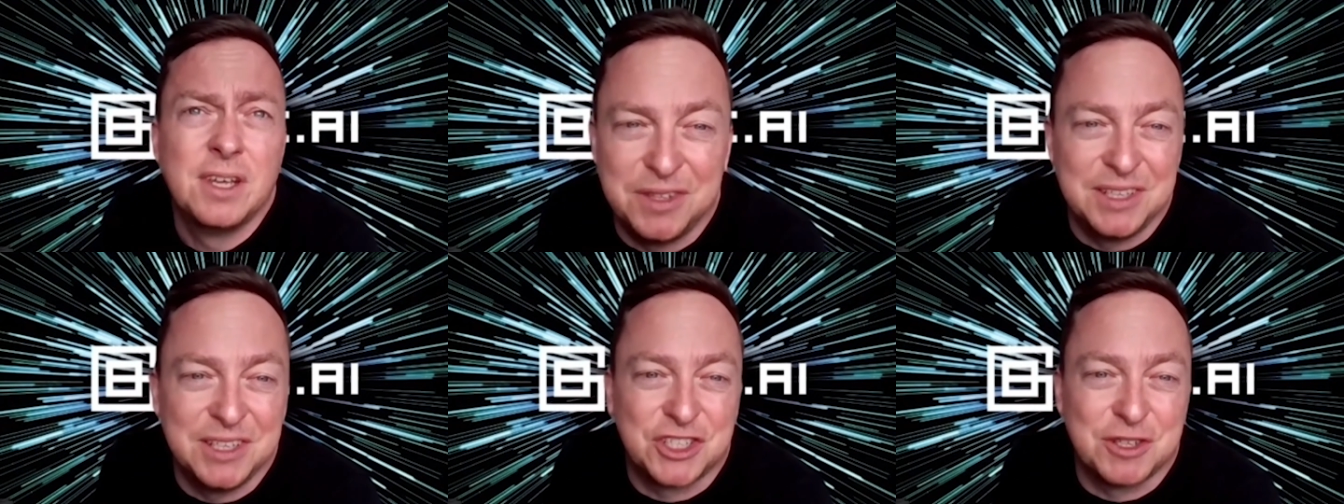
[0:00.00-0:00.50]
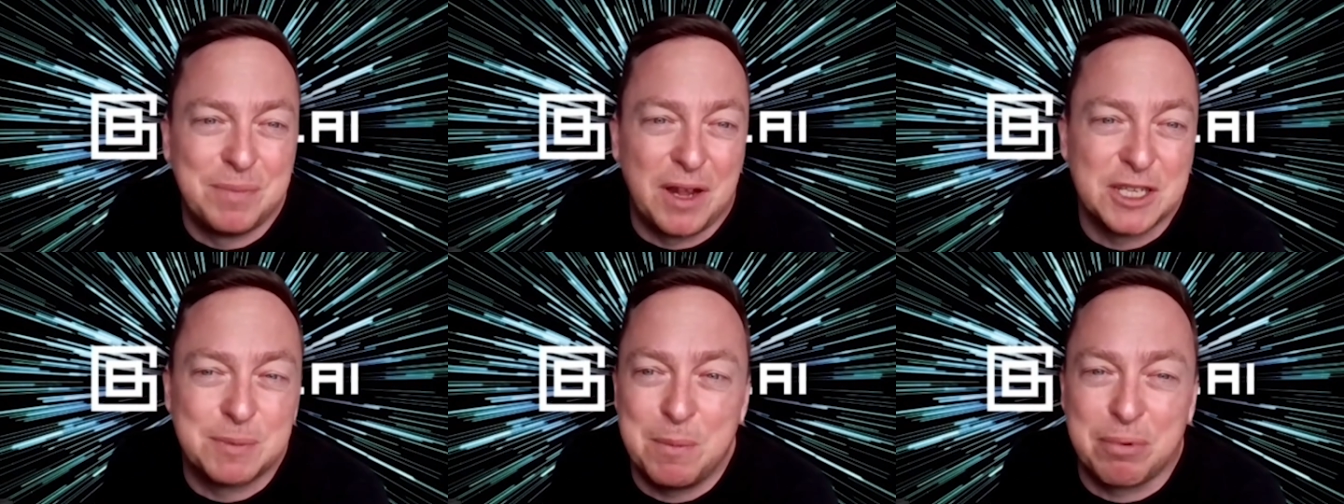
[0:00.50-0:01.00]
The ignition
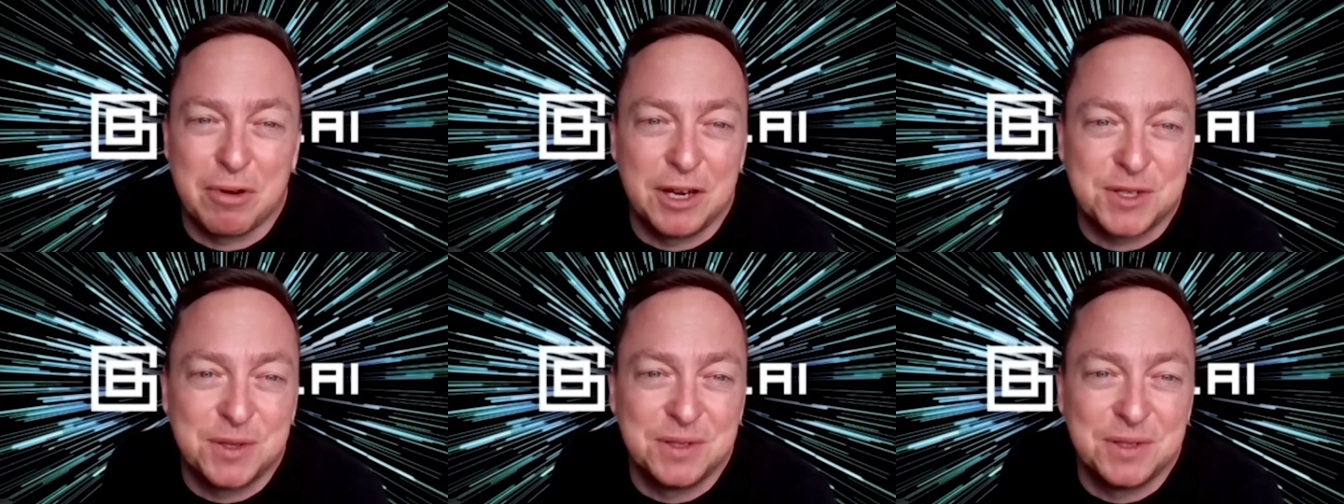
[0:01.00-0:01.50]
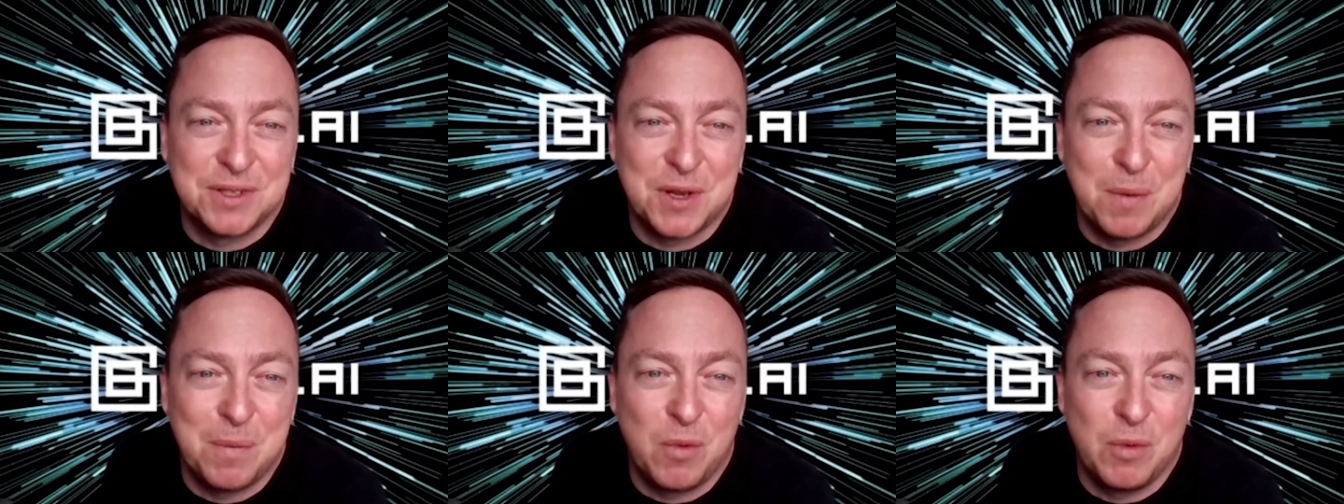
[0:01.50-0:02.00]
button's being pressed, and
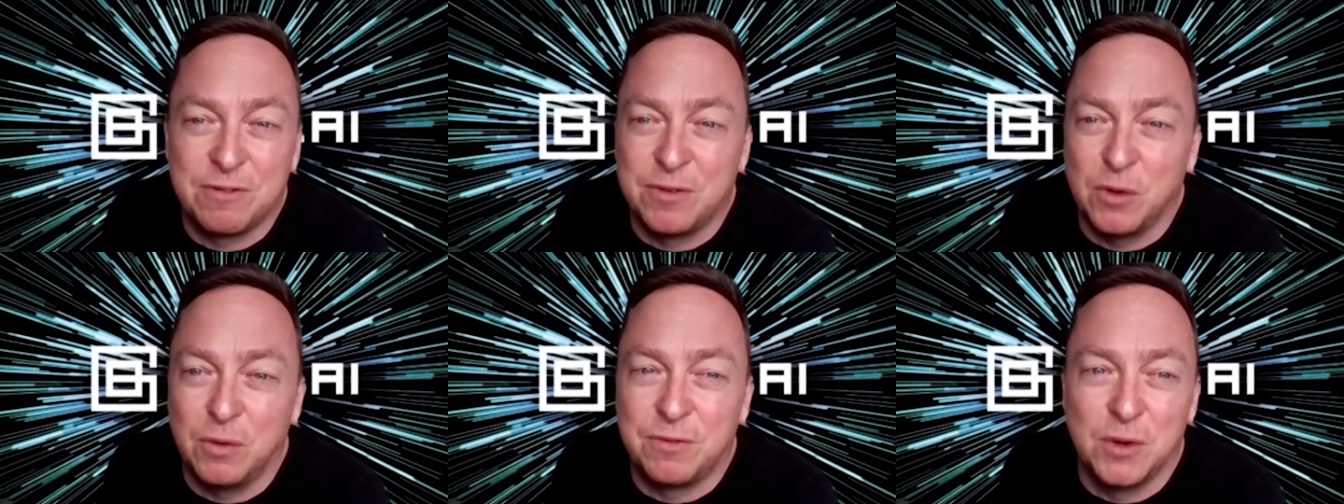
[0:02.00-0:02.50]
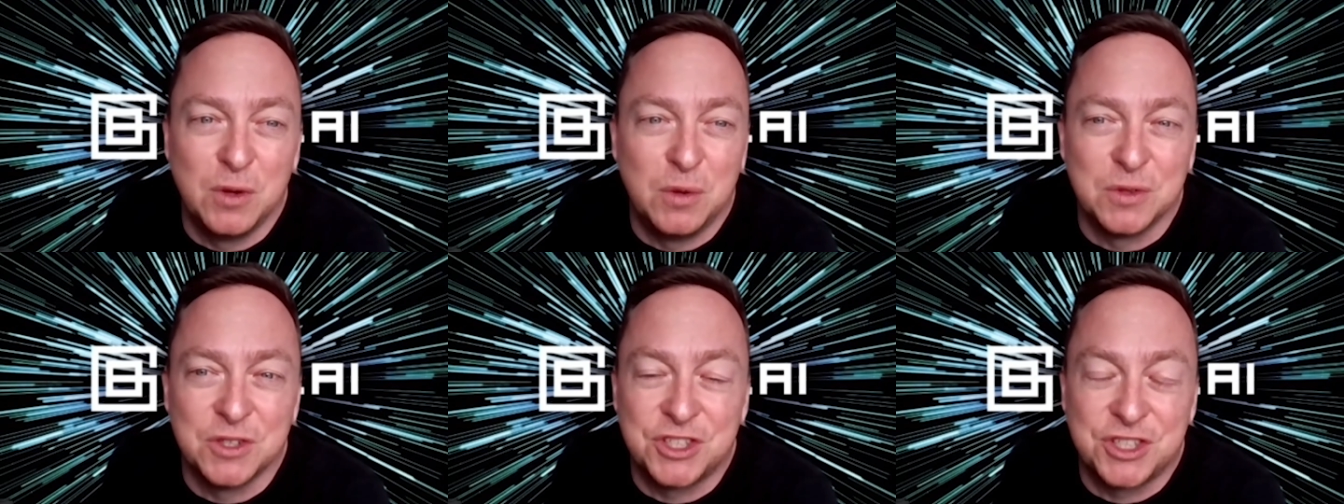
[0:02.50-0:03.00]
um, we're full full
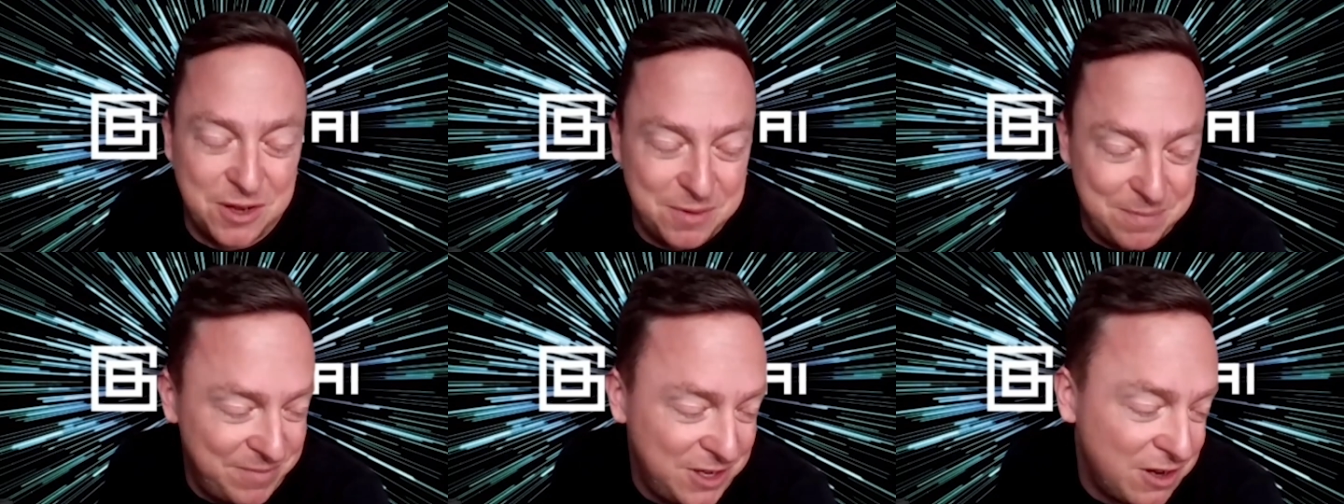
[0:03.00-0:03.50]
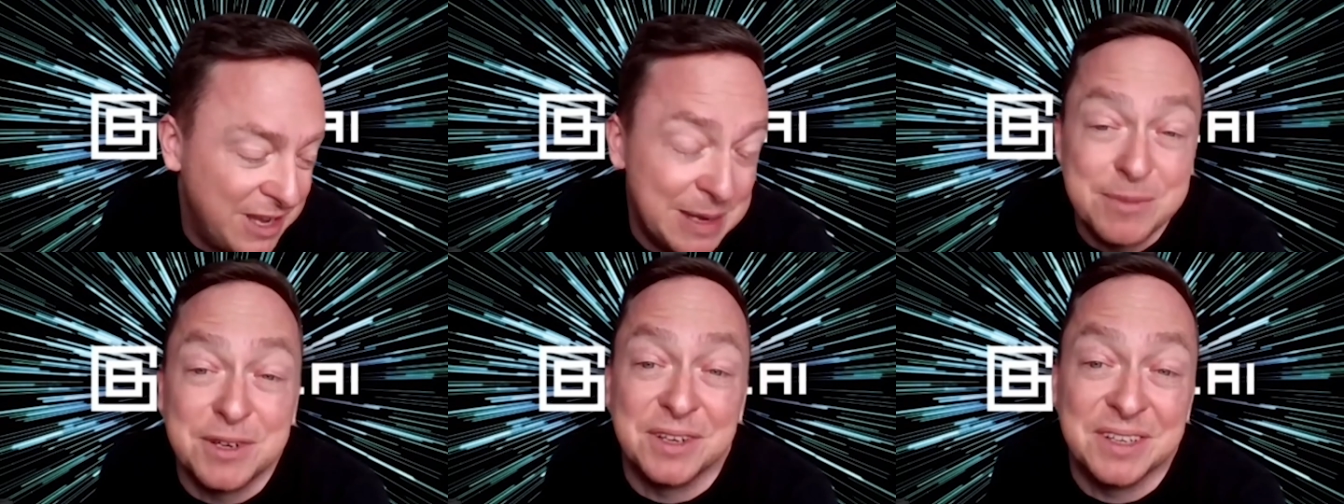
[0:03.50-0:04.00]
launch, um, you know,
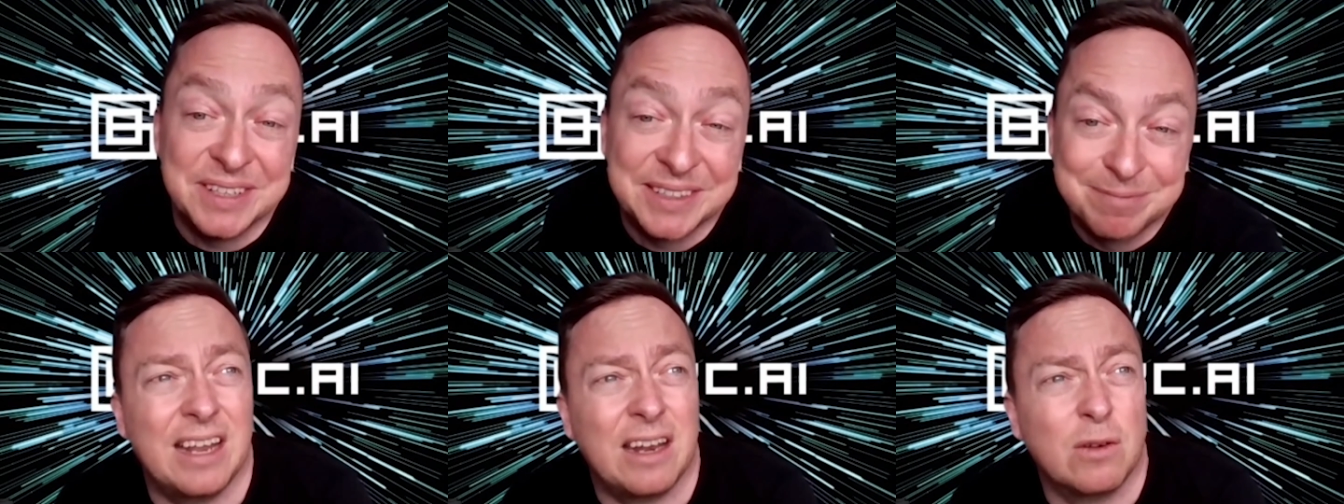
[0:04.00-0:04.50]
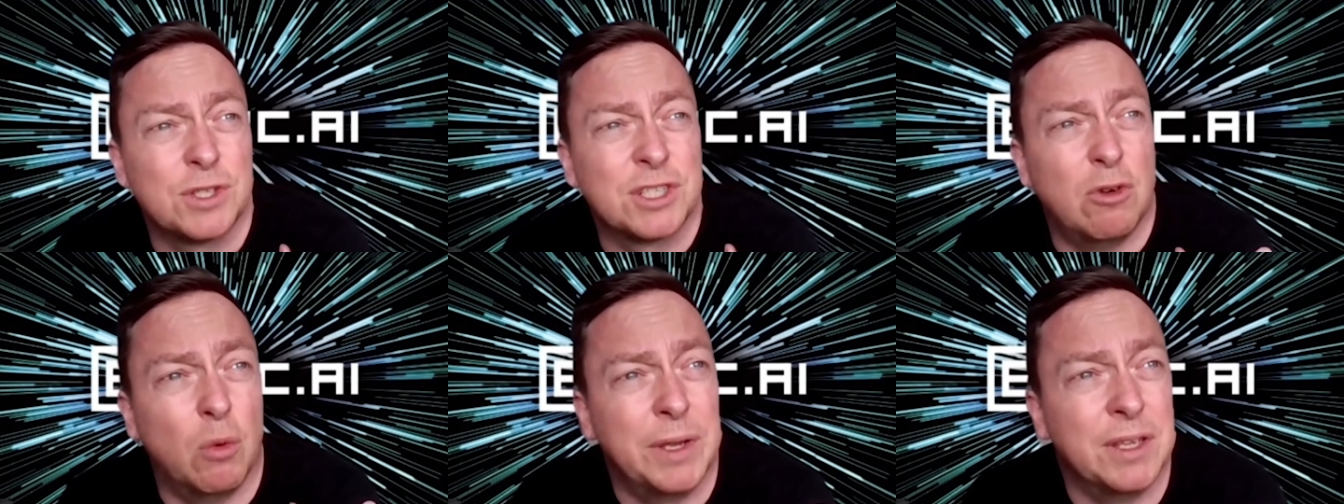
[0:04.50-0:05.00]
imminently. and
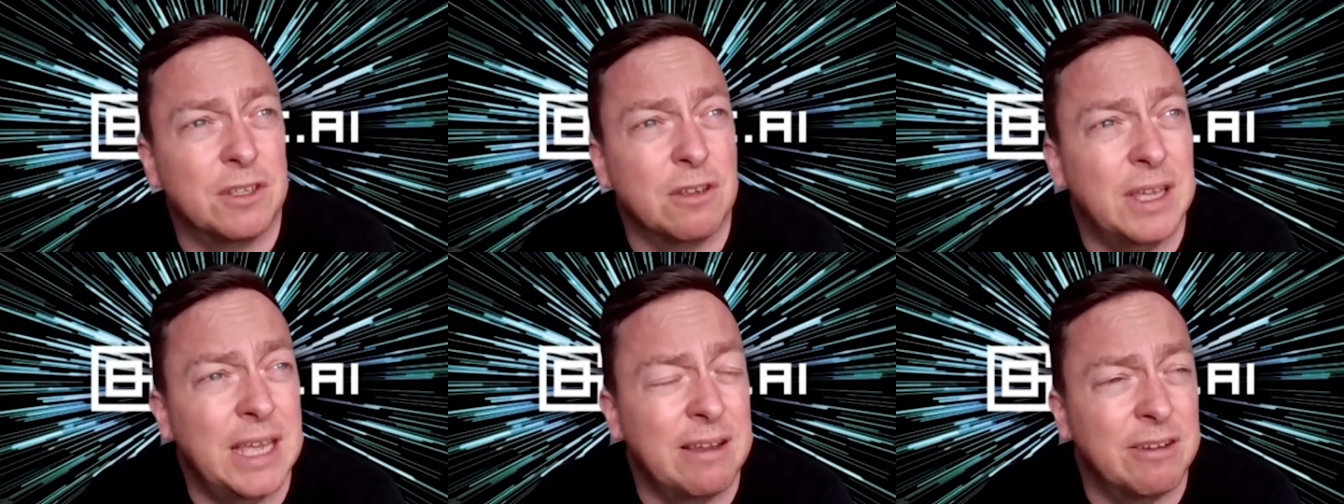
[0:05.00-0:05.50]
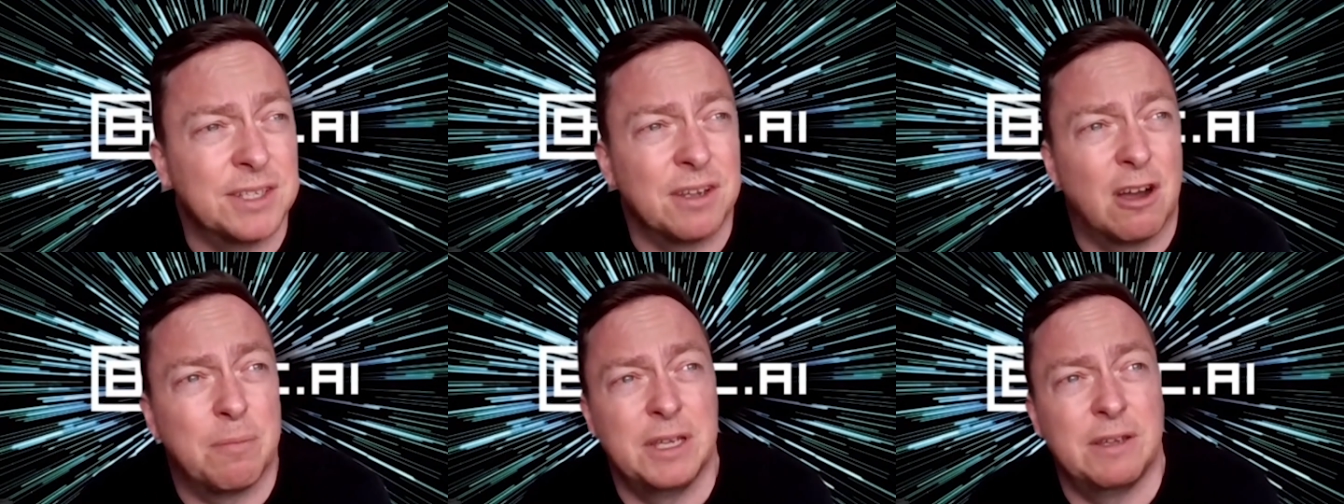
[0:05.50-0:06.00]
also, what we can do here is
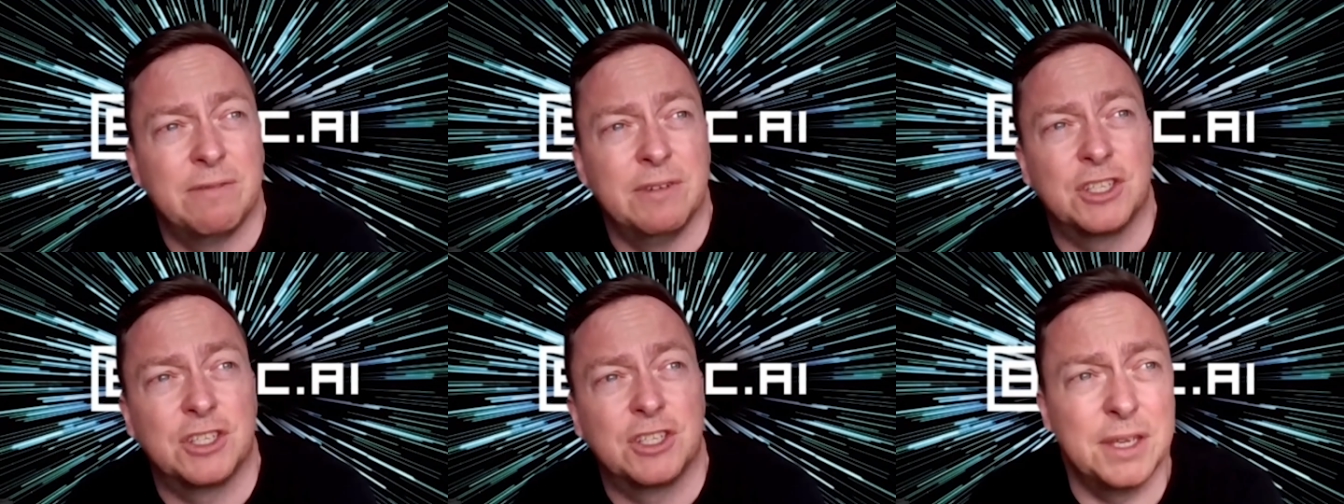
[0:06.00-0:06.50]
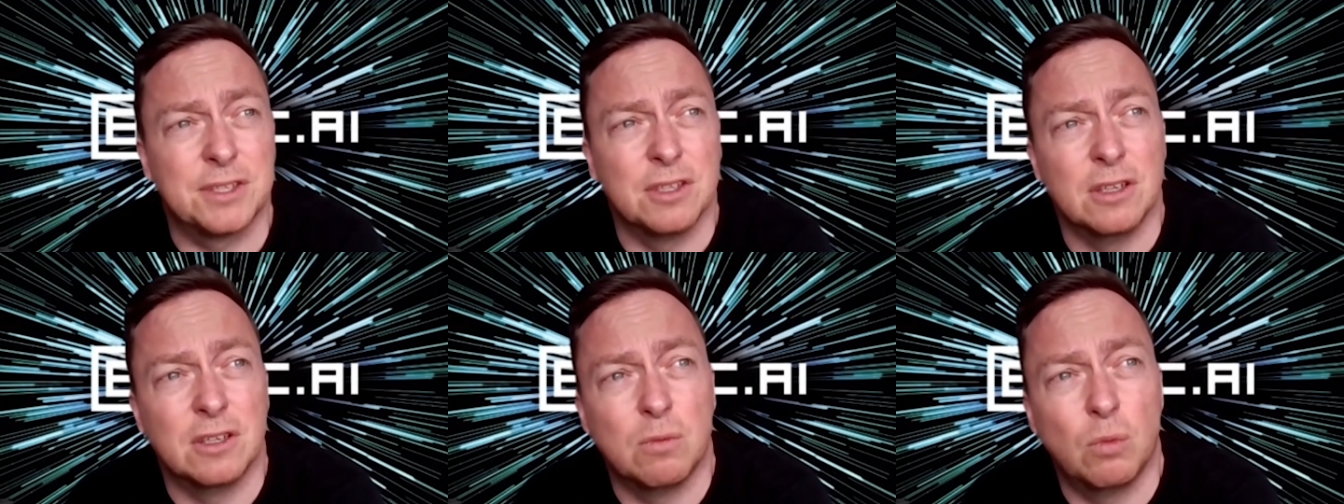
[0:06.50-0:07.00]
our big vision is that